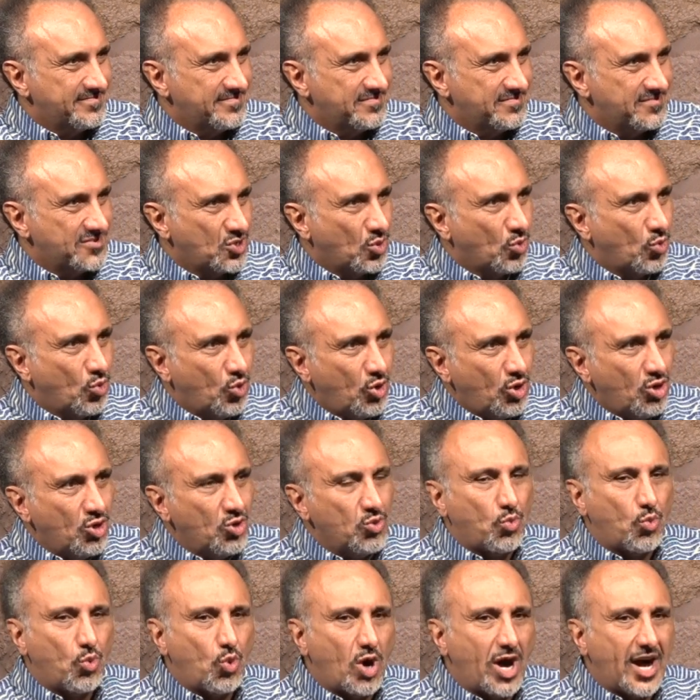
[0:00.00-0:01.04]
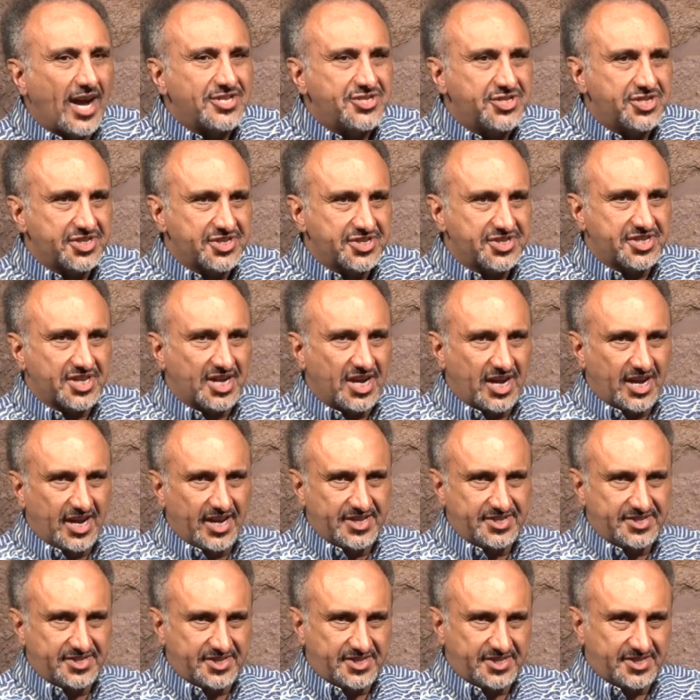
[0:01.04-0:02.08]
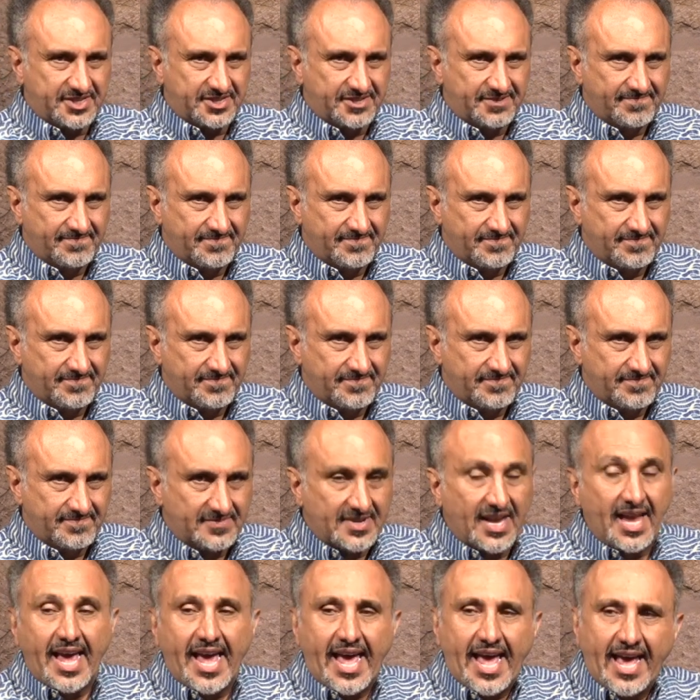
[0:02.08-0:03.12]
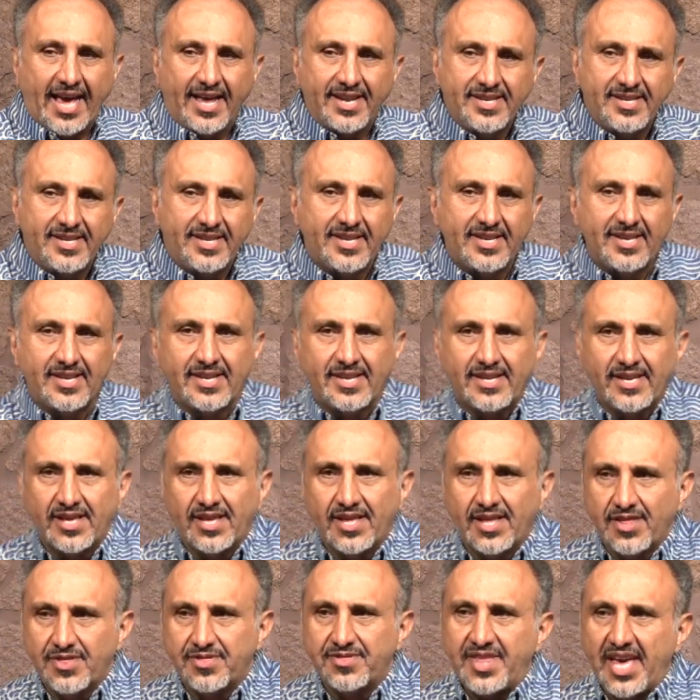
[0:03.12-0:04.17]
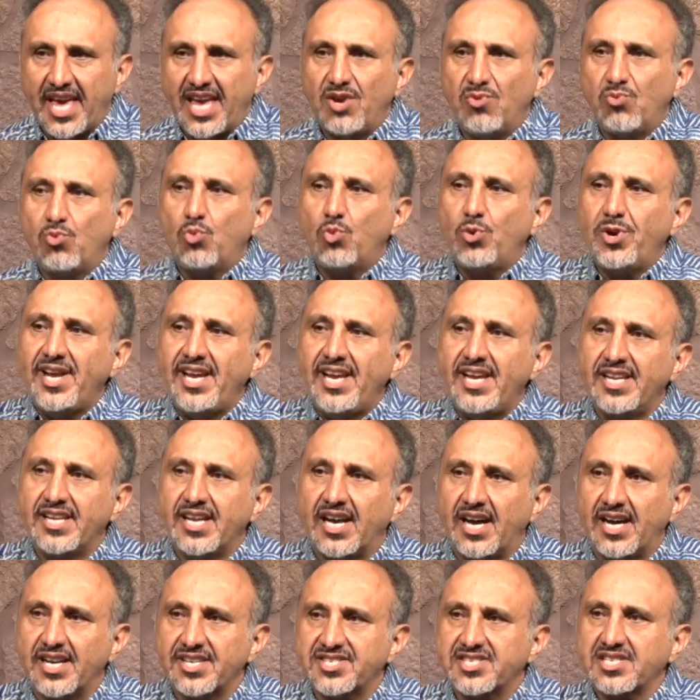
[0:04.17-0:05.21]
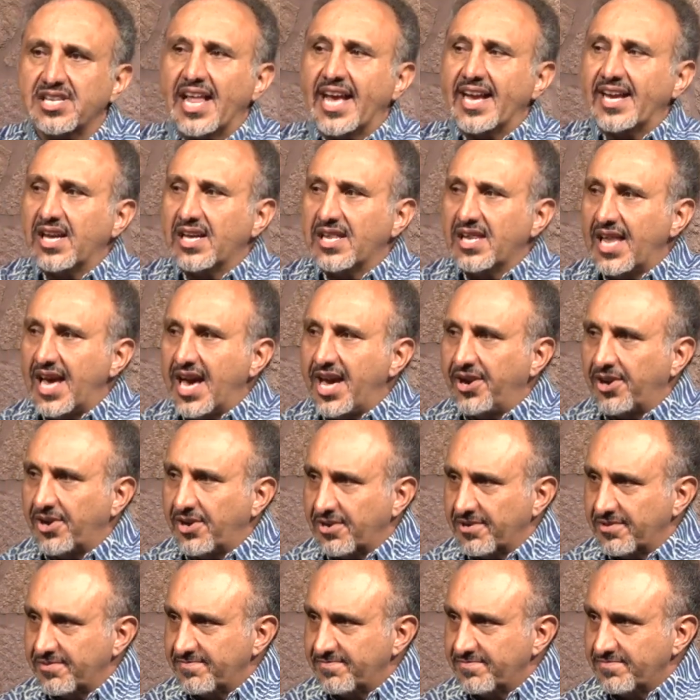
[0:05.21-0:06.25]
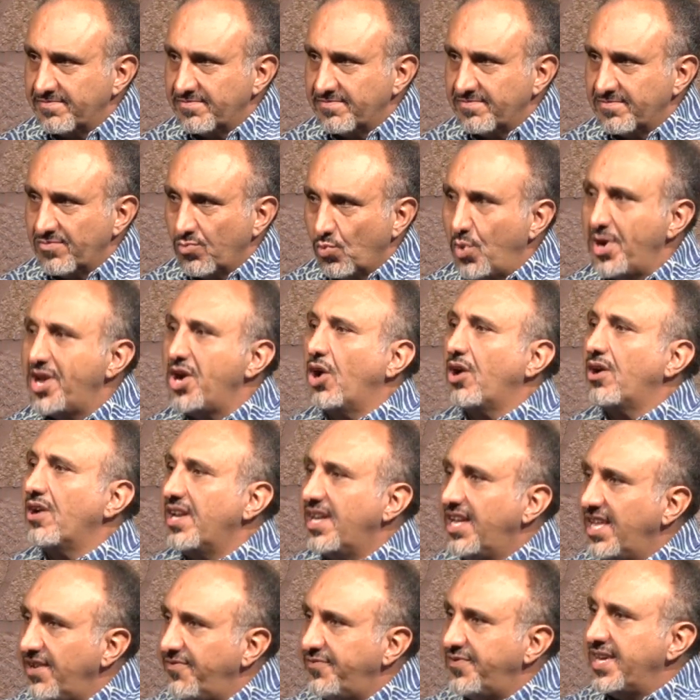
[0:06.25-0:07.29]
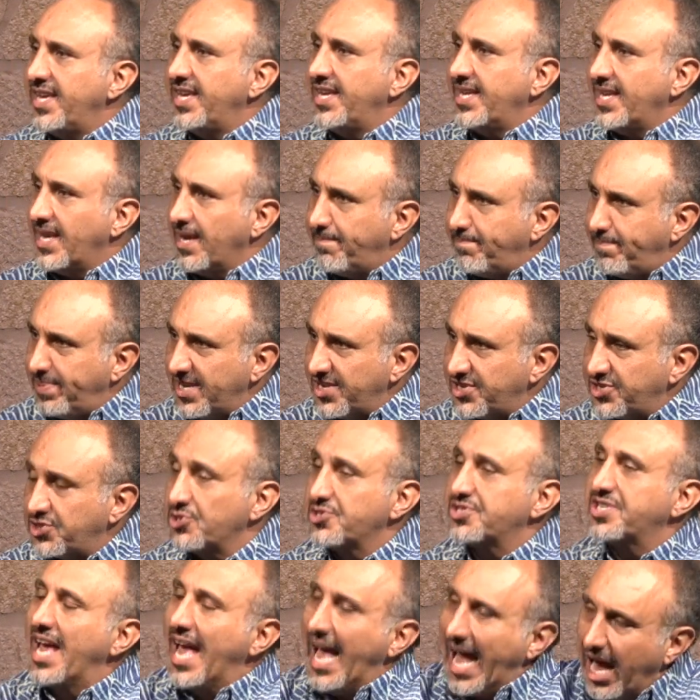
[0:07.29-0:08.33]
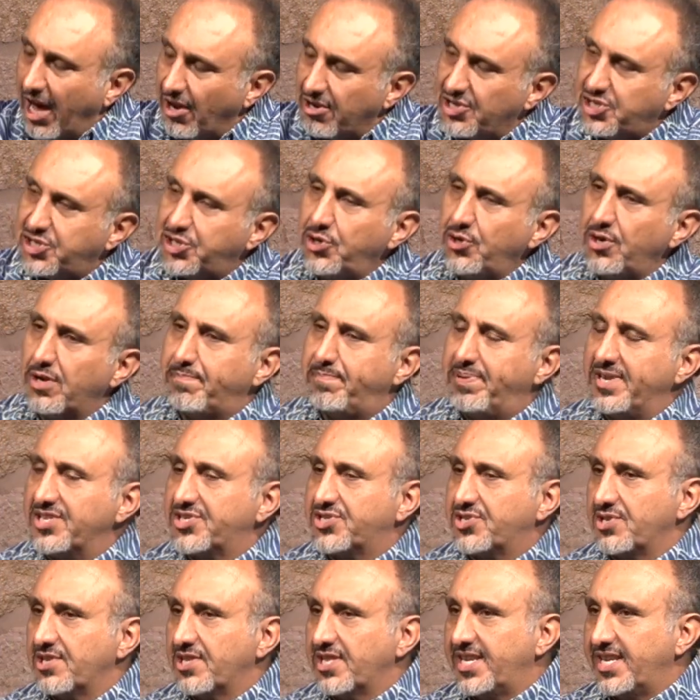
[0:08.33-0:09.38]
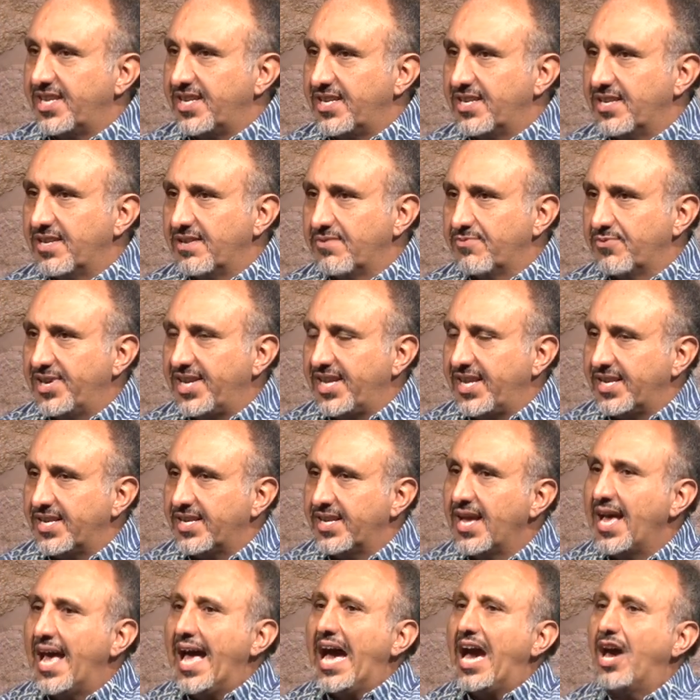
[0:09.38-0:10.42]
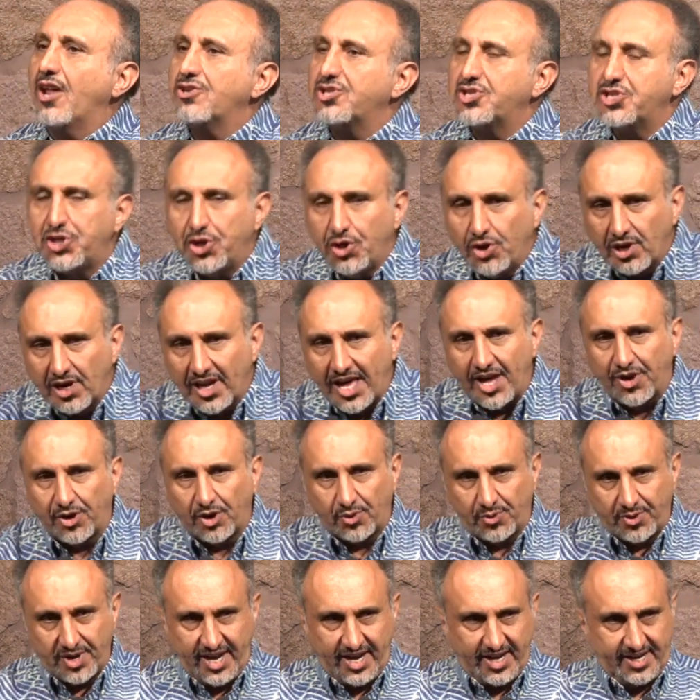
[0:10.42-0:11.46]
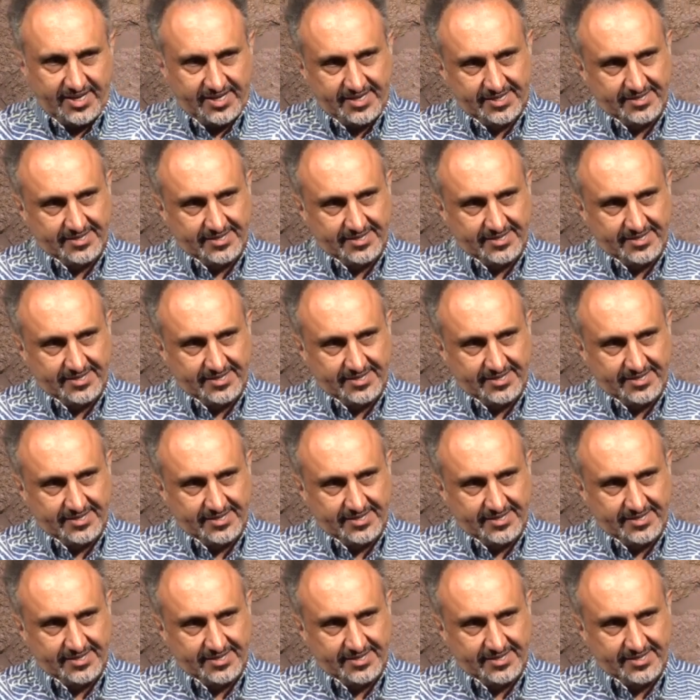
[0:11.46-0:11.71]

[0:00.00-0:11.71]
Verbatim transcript: The world watches us, and they read us like a letter. We are living epistles. How does your epistle read? How does your letter read?